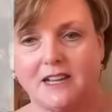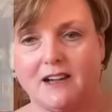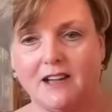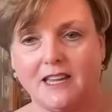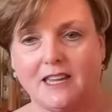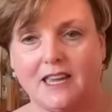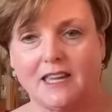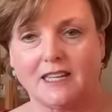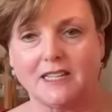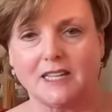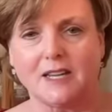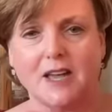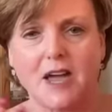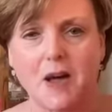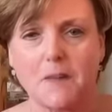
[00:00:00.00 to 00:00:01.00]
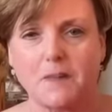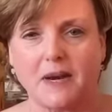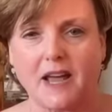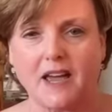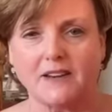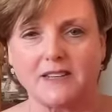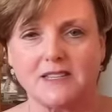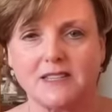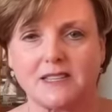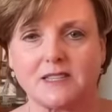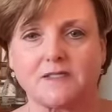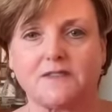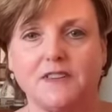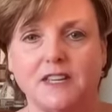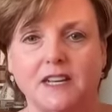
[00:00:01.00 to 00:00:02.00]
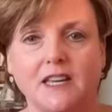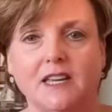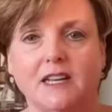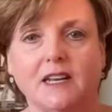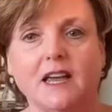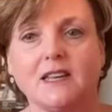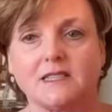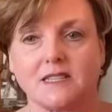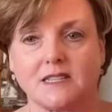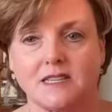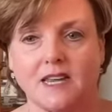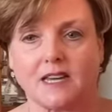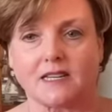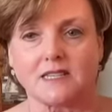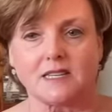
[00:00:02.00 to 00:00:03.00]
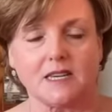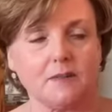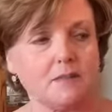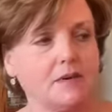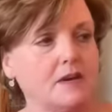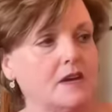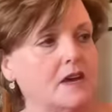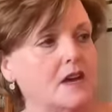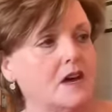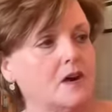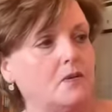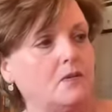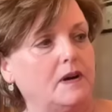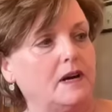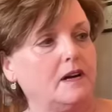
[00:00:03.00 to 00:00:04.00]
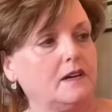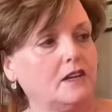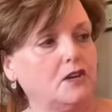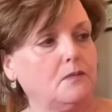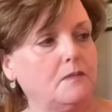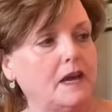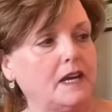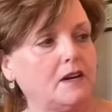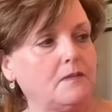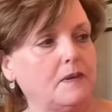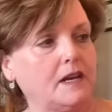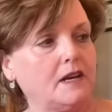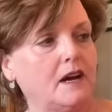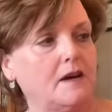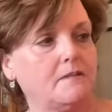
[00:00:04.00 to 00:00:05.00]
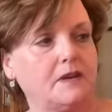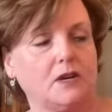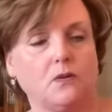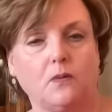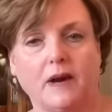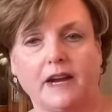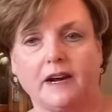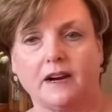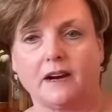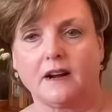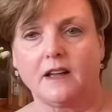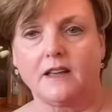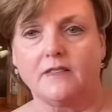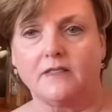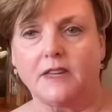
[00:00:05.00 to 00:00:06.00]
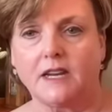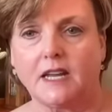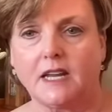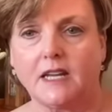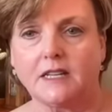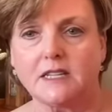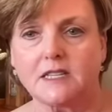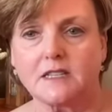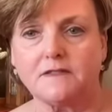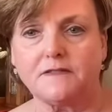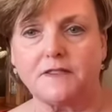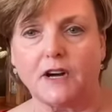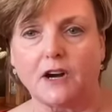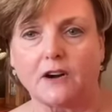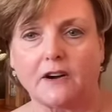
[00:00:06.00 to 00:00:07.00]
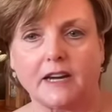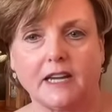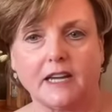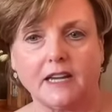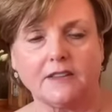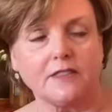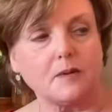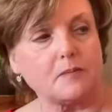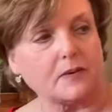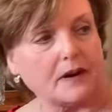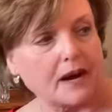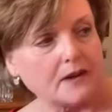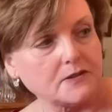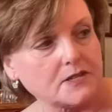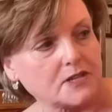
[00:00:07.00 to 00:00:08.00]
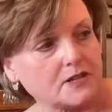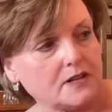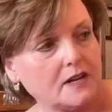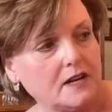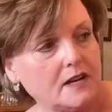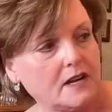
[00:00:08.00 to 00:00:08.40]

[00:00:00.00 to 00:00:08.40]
eye candy, but how does this fit in as a tech tip? Well, you may or may not be aware that in Safari, in the browser,